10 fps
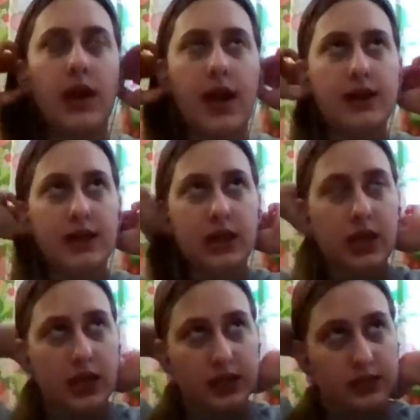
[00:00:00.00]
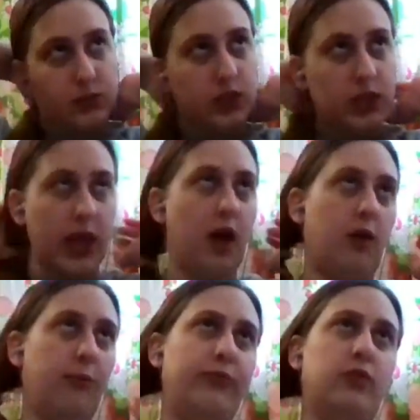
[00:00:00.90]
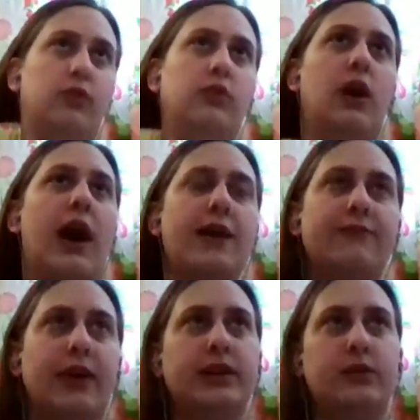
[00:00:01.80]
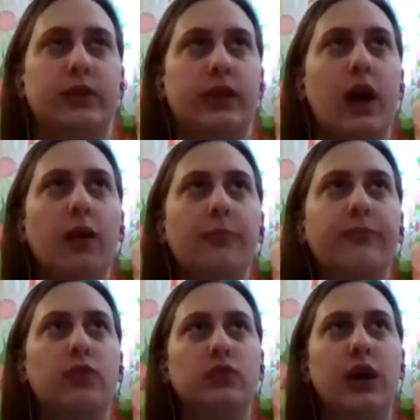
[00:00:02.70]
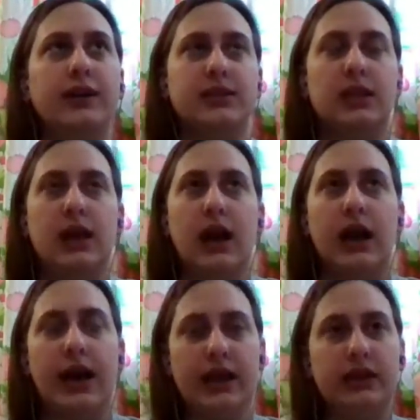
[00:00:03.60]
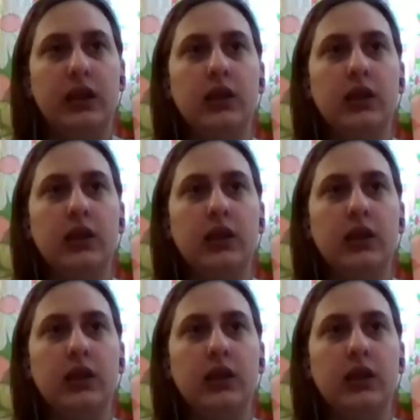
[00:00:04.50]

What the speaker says: And it's really helpful. I find it really helpful as a guide.